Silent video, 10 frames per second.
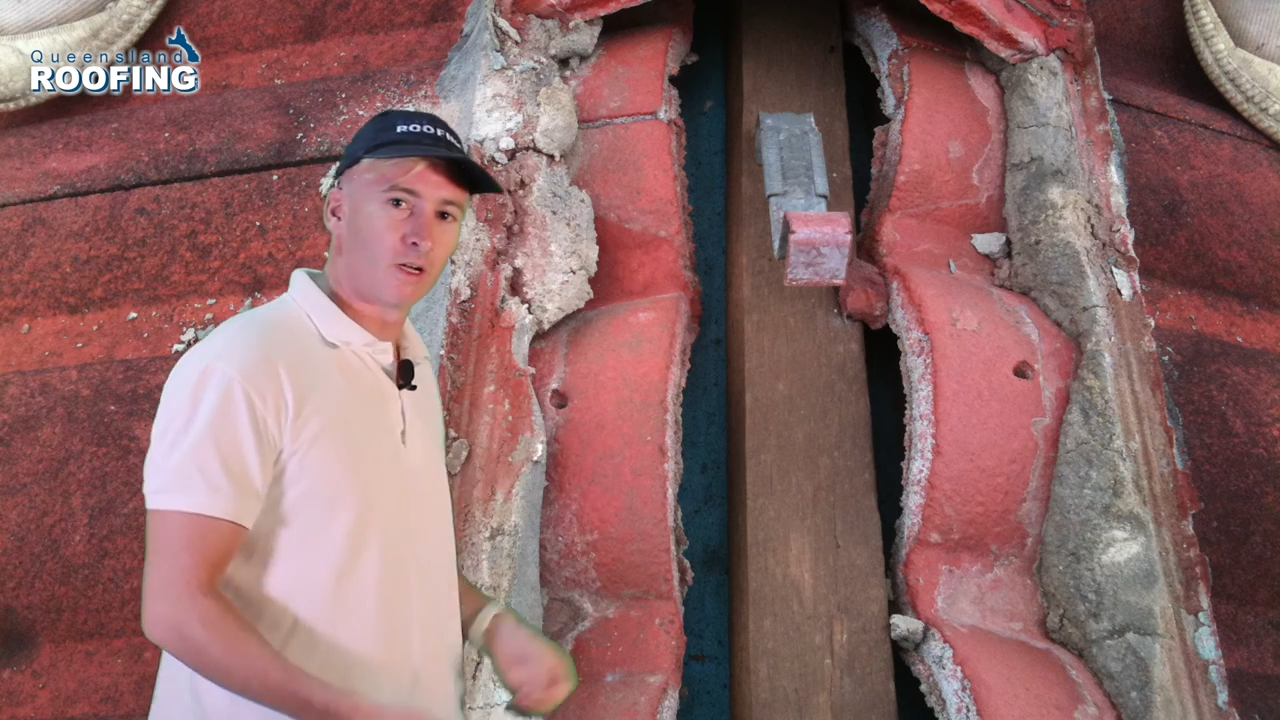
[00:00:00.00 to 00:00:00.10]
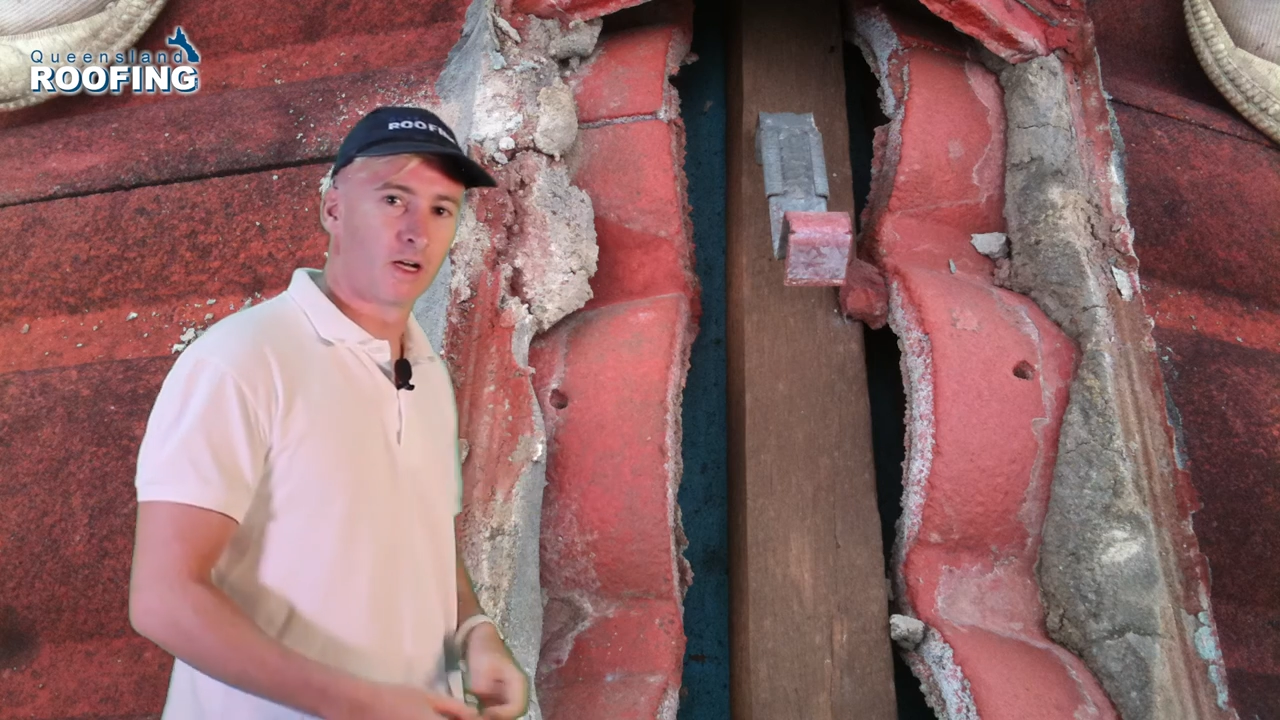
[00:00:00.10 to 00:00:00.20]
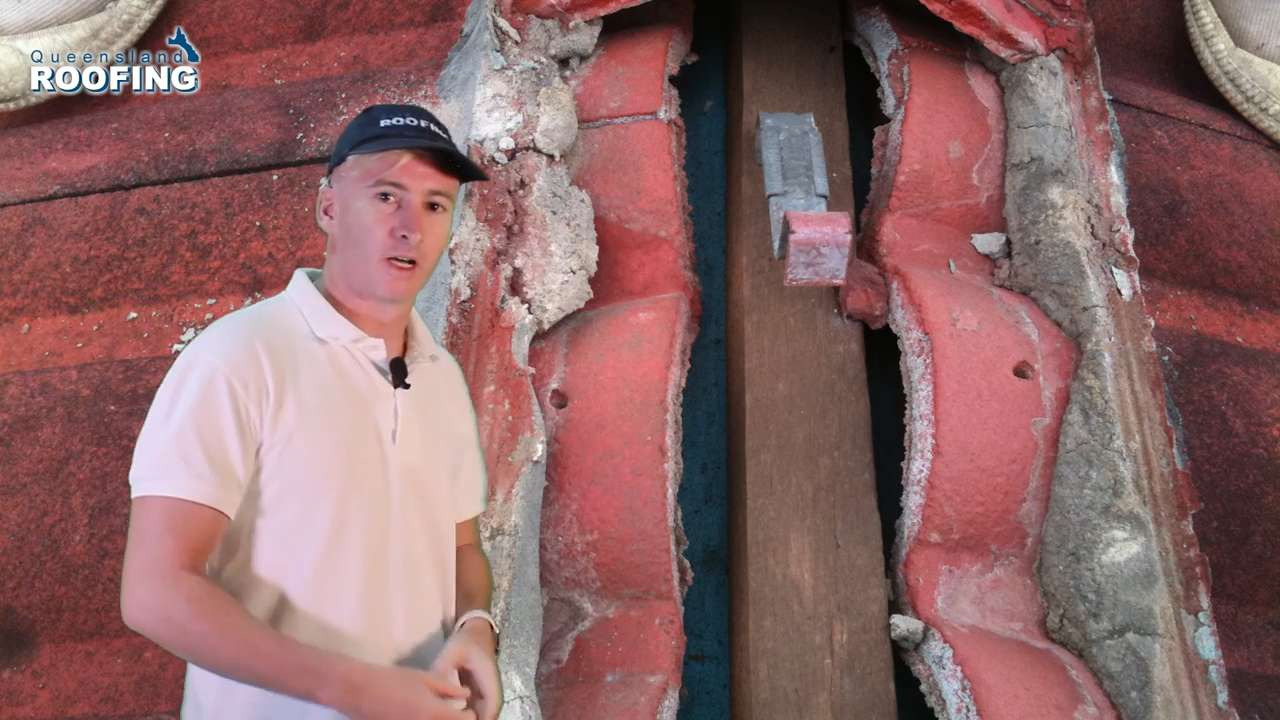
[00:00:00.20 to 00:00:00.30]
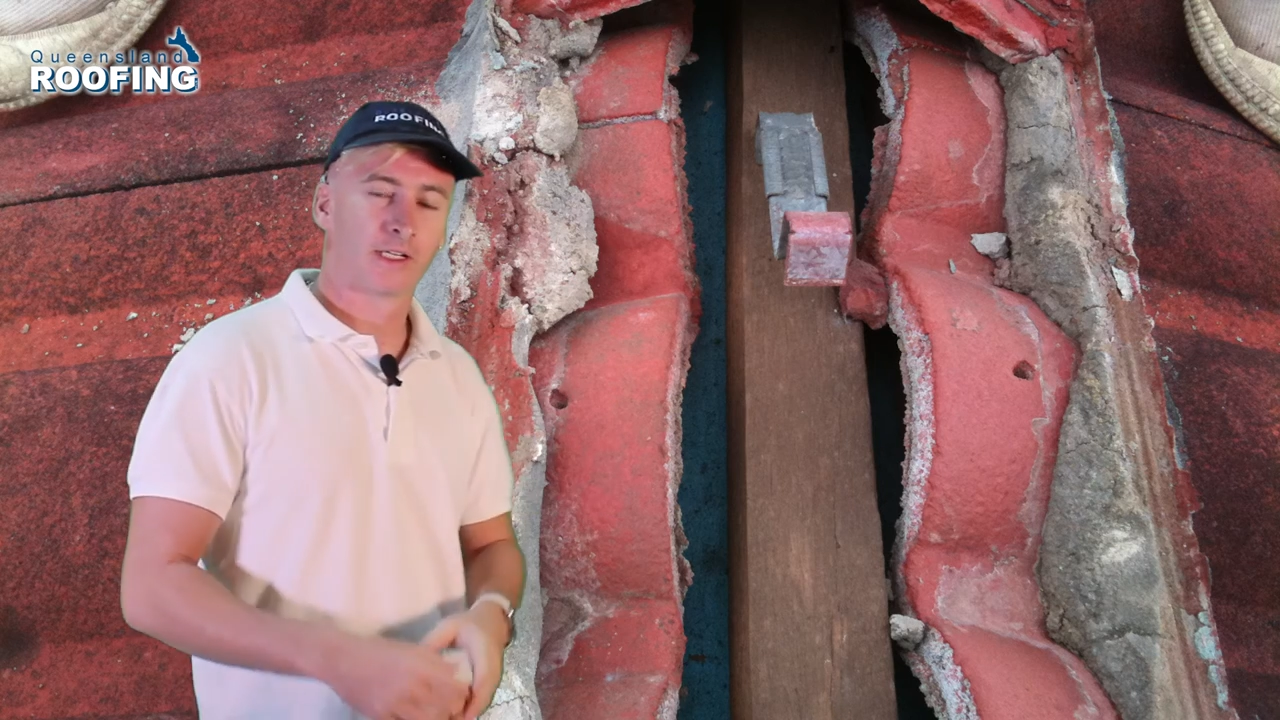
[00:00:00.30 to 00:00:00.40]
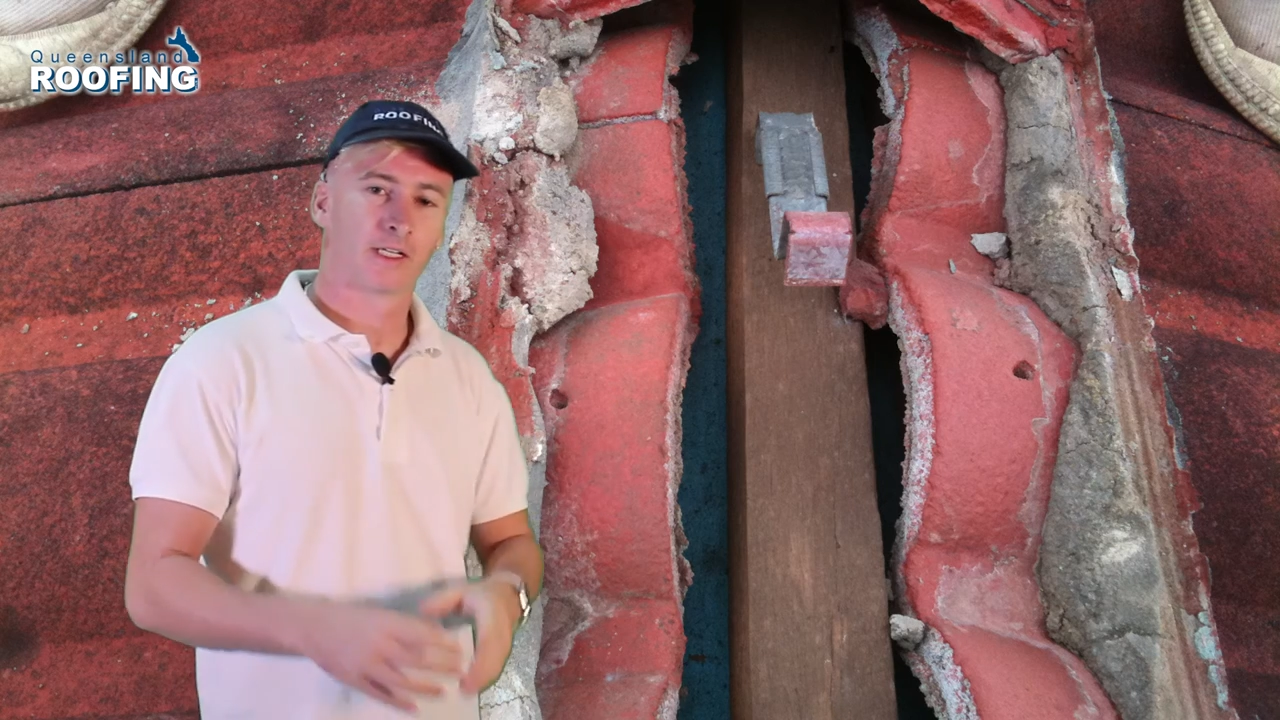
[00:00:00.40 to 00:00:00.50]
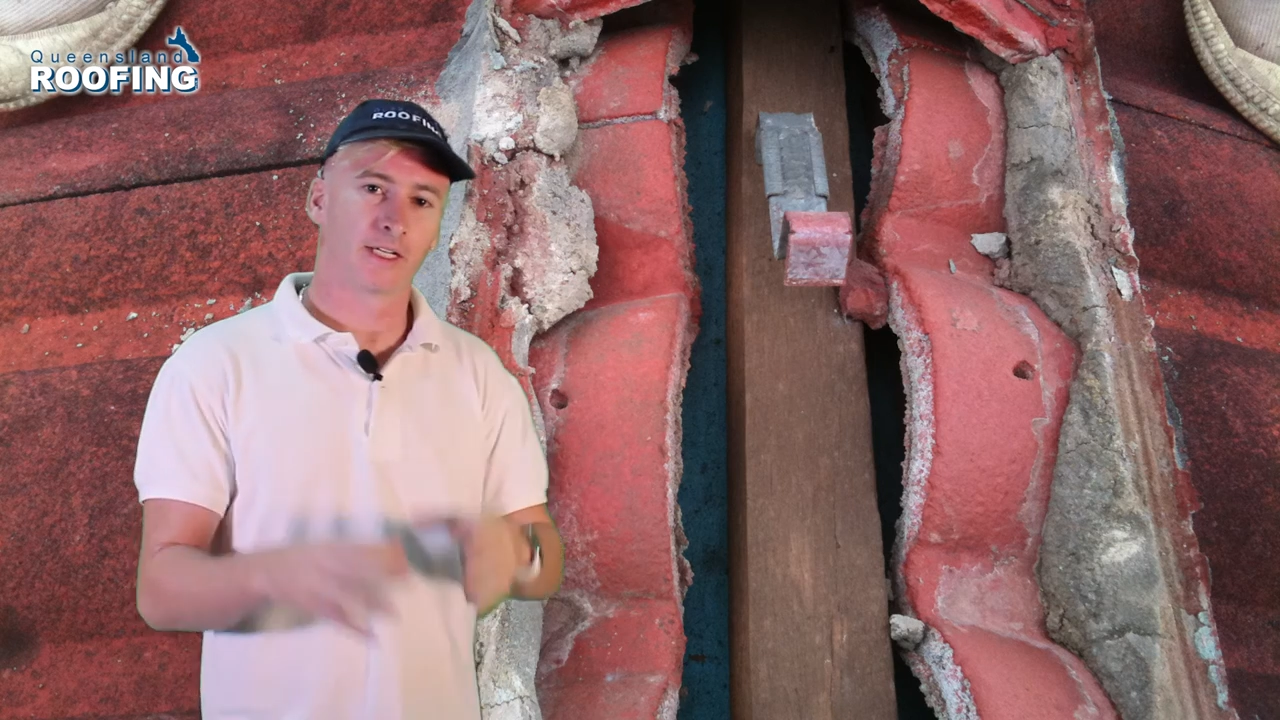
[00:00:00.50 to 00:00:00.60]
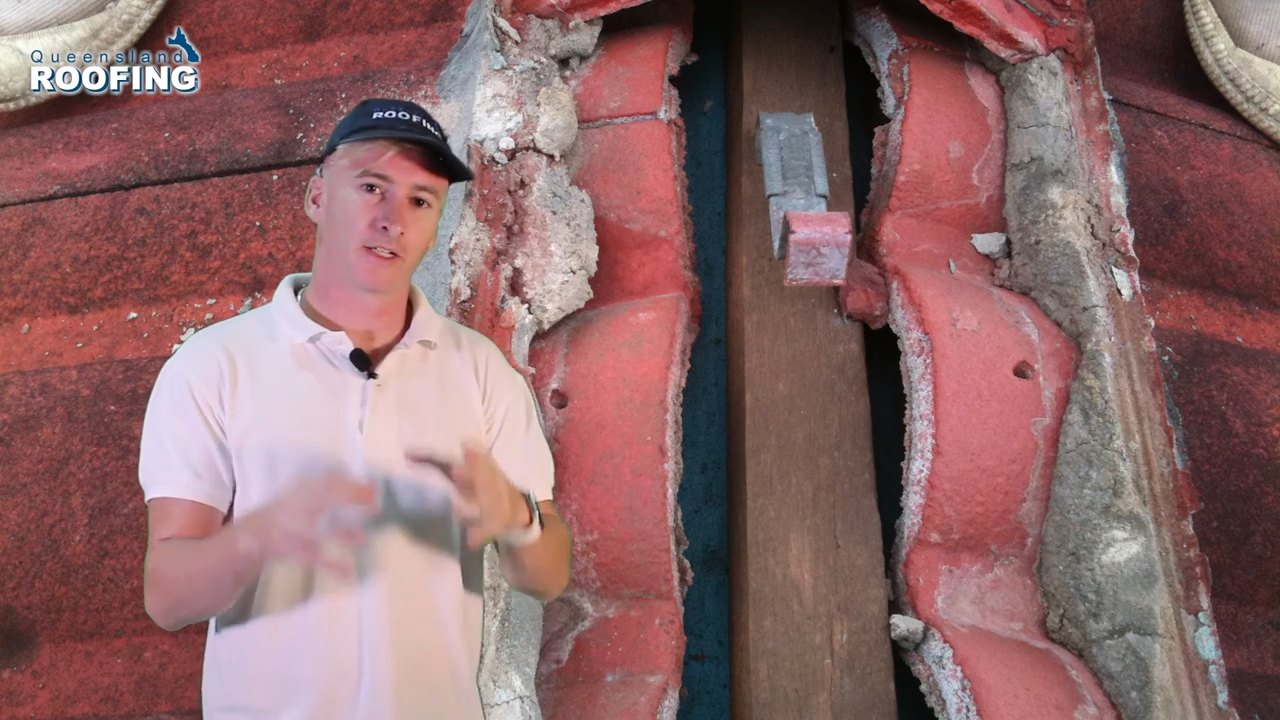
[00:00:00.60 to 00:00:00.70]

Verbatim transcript: line